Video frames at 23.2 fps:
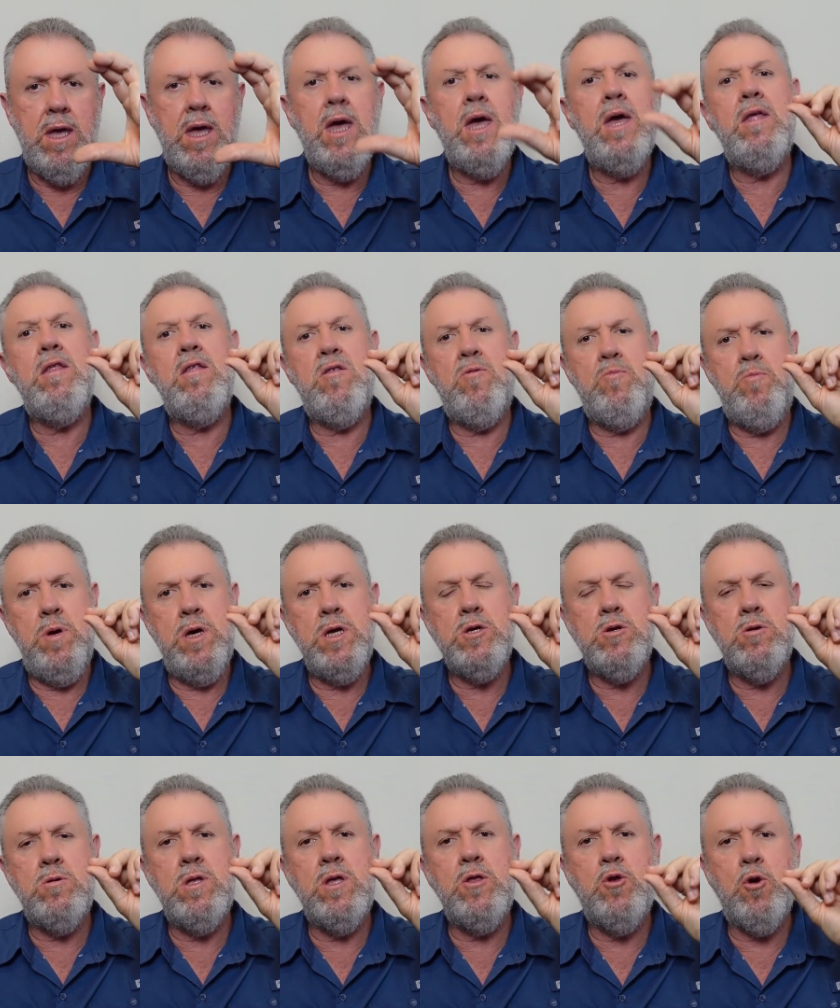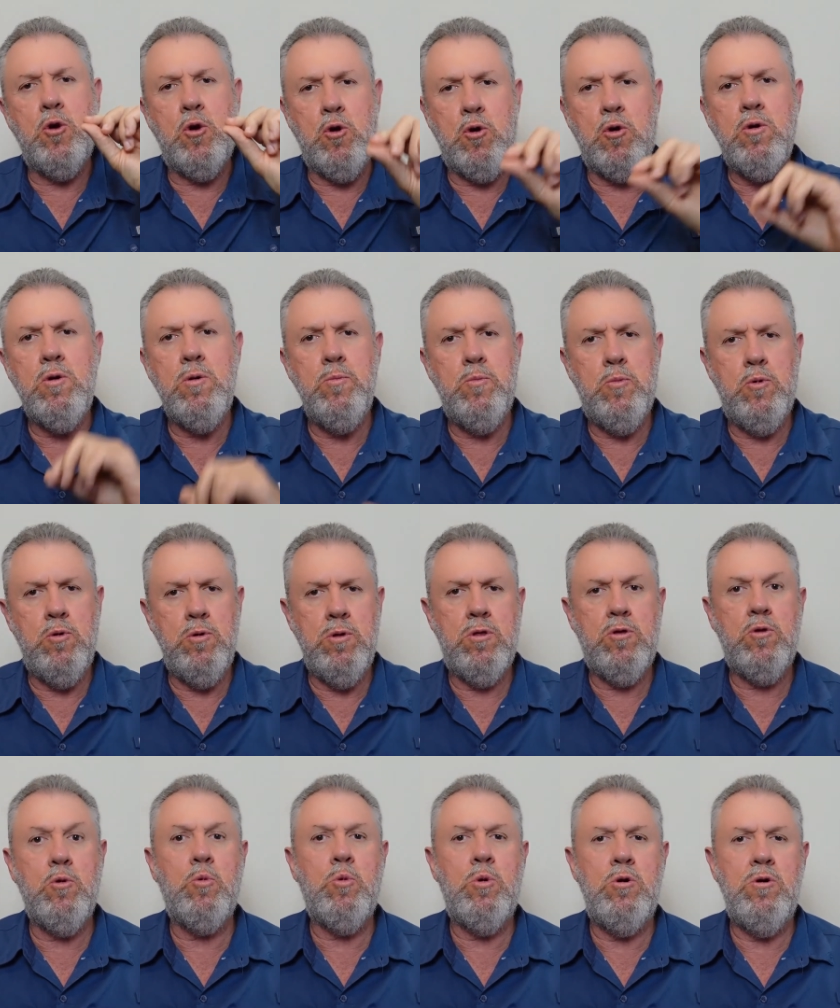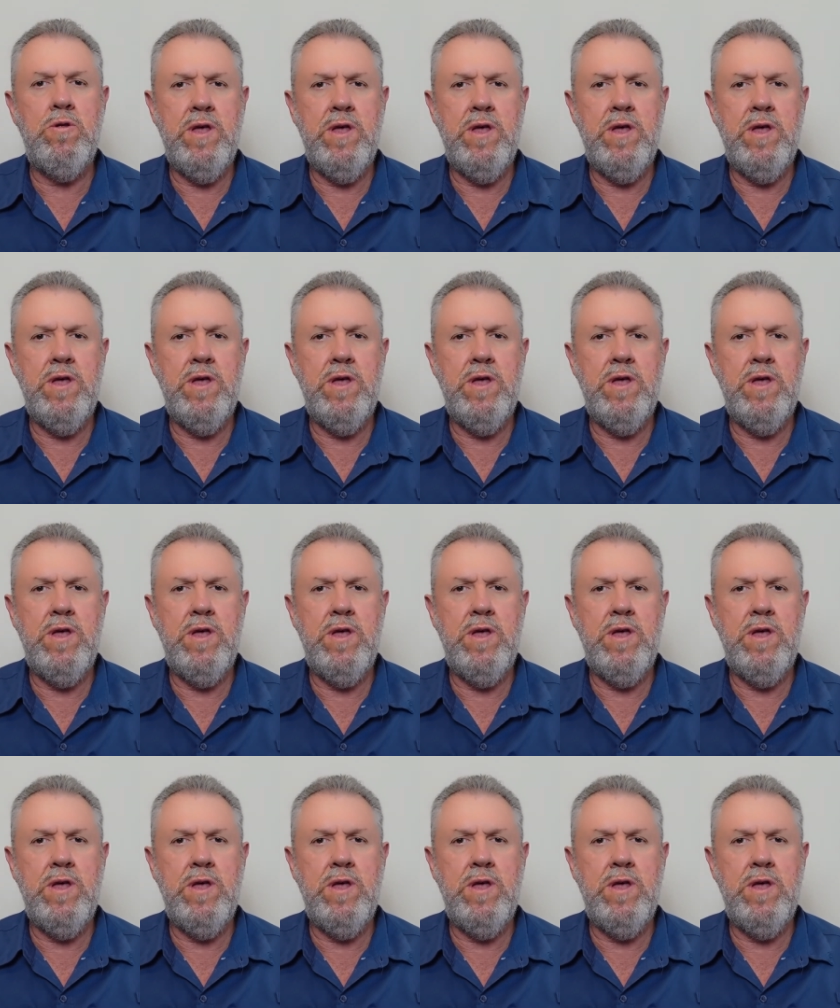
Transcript: and especially the growing points to where